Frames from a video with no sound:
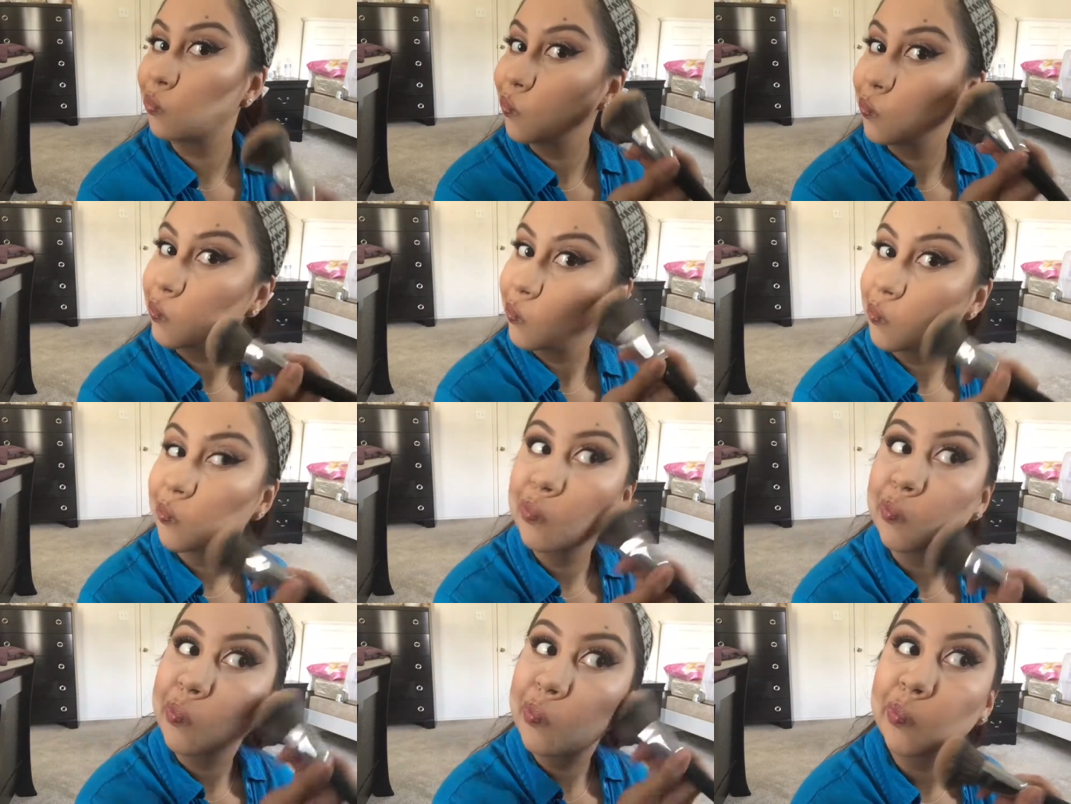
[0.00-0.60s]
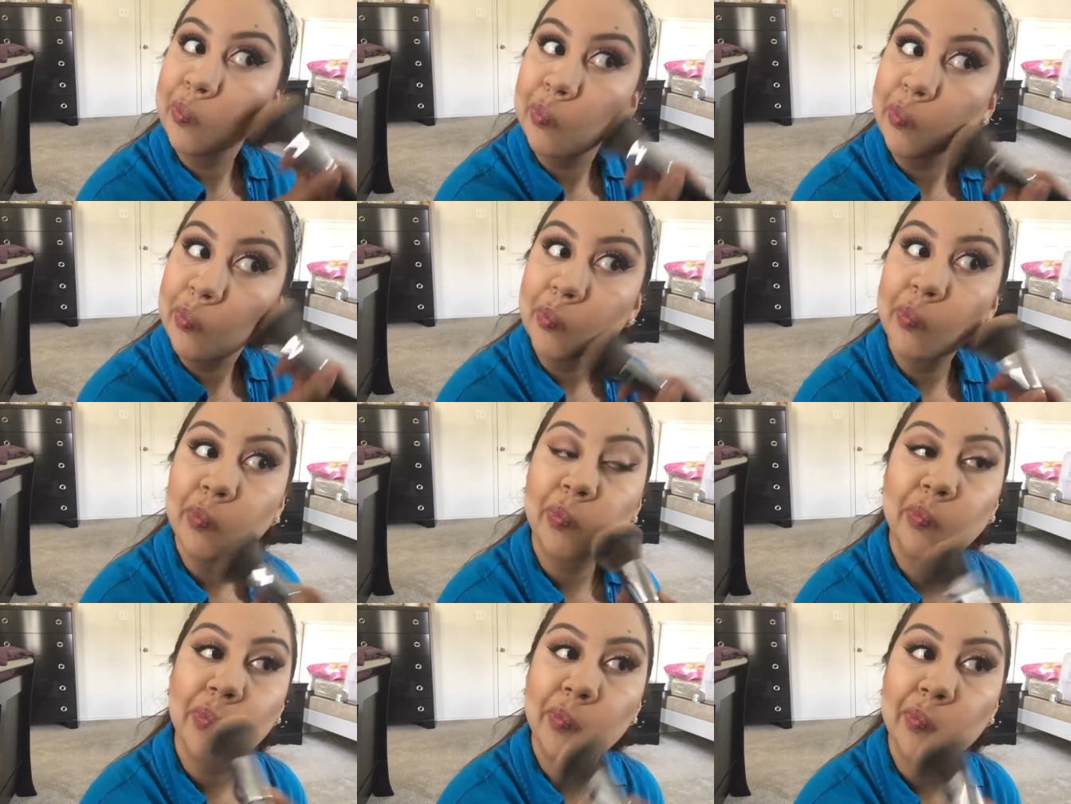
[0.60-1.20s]
Once I do that, I'm
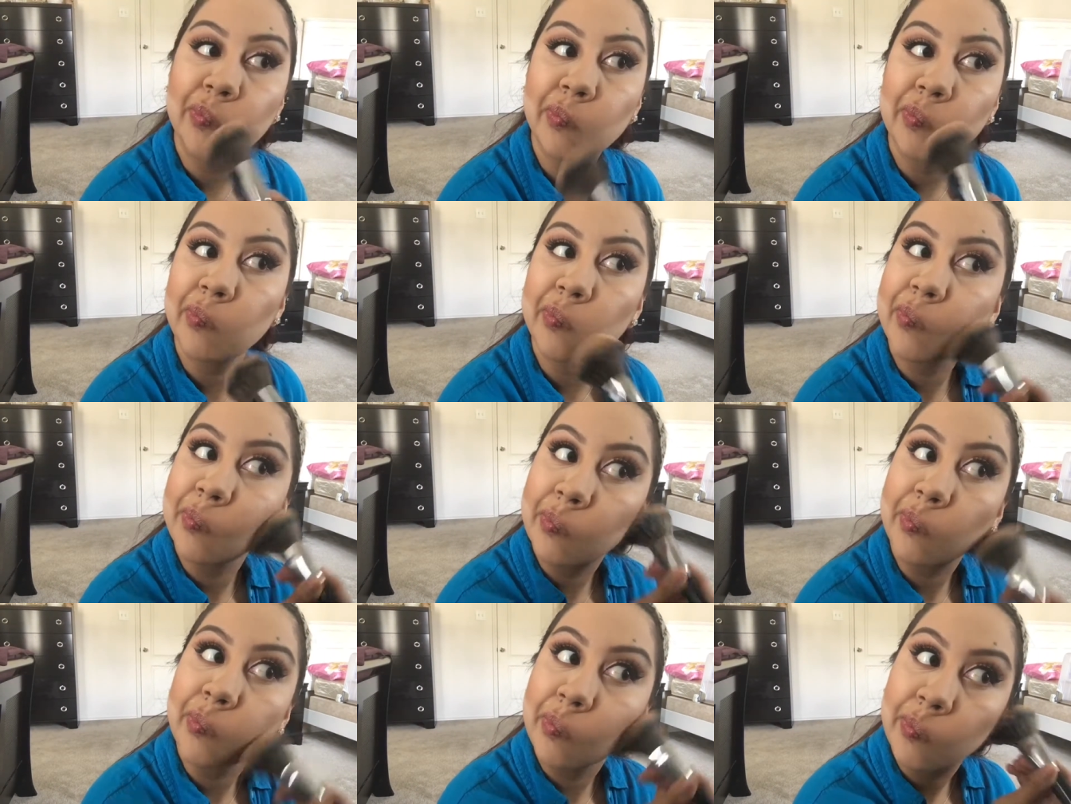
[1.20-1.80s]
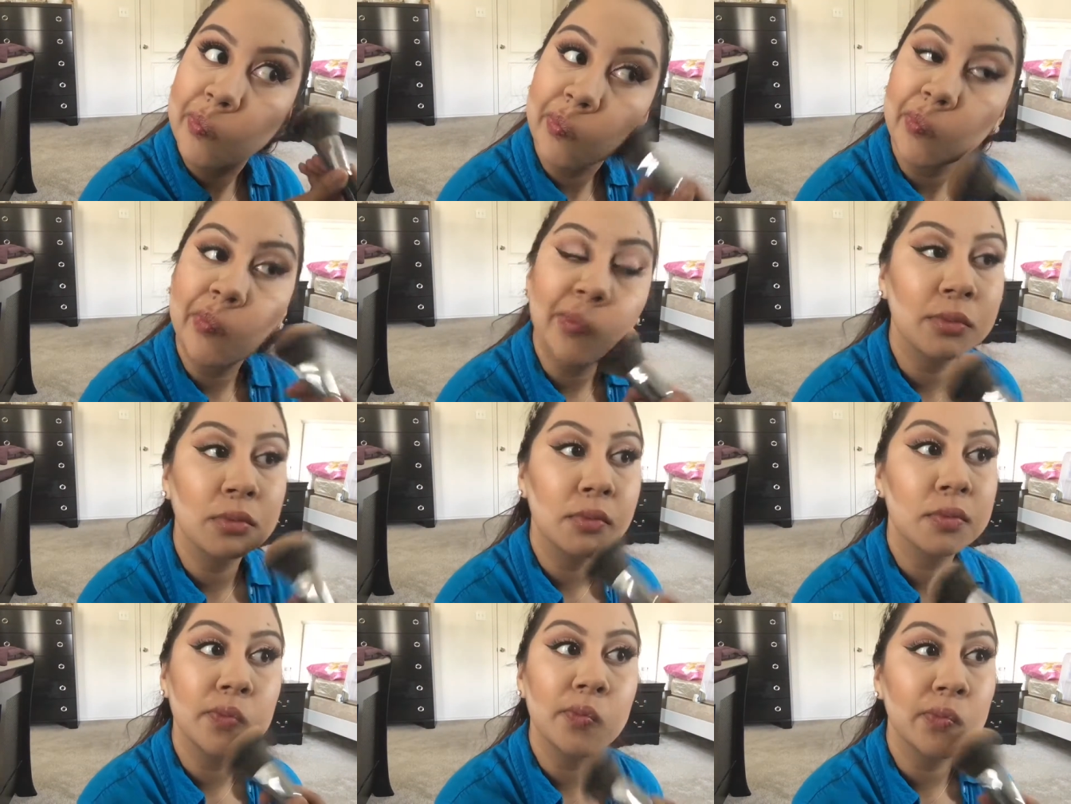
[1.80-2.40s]
going ahead and dust
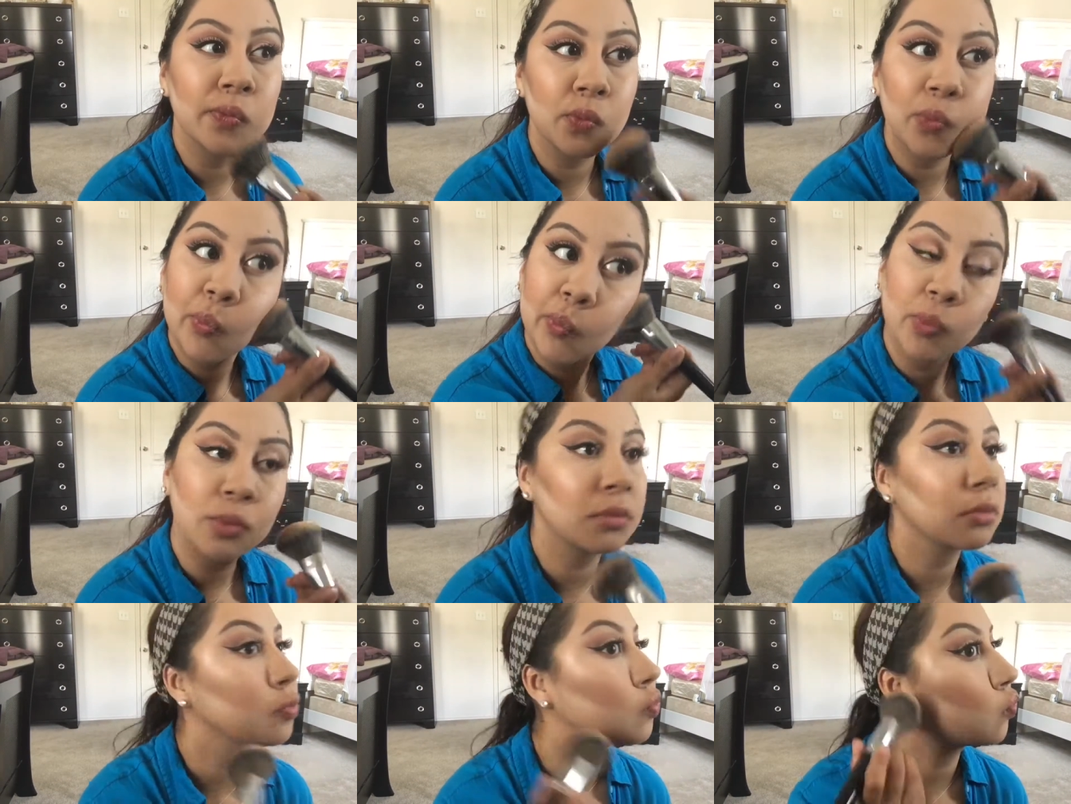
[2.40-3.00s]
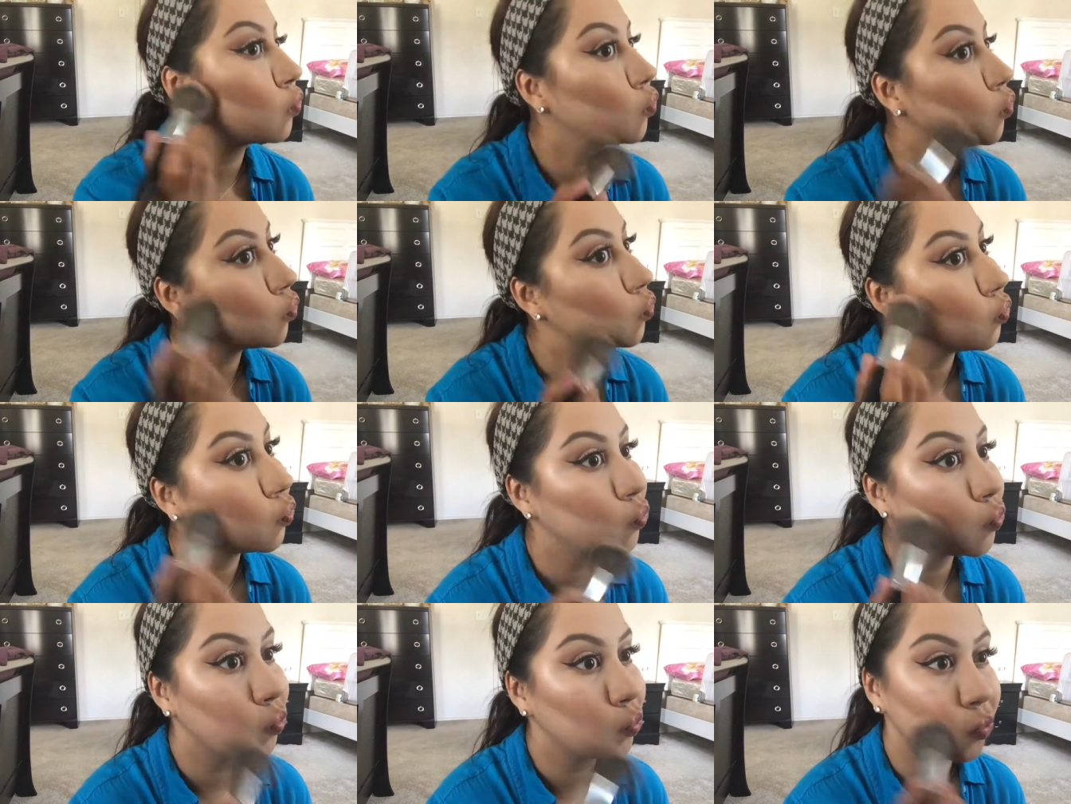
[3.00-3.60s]
the rest of the powder under
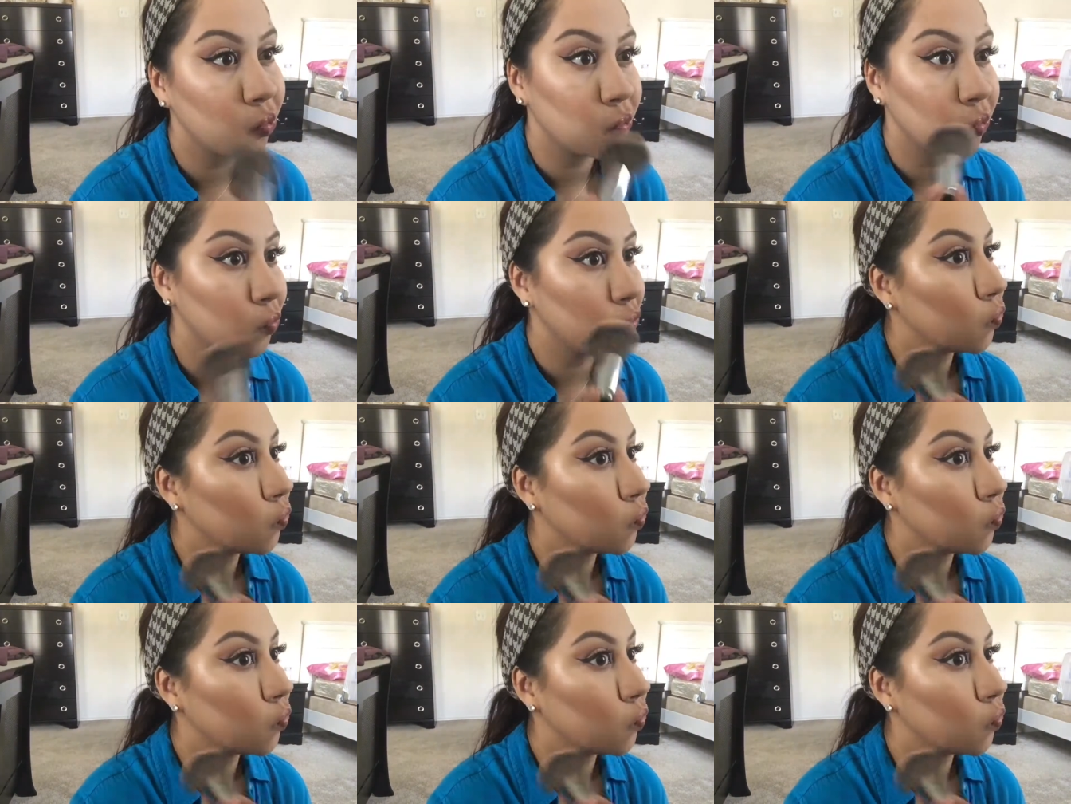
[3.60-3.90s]
my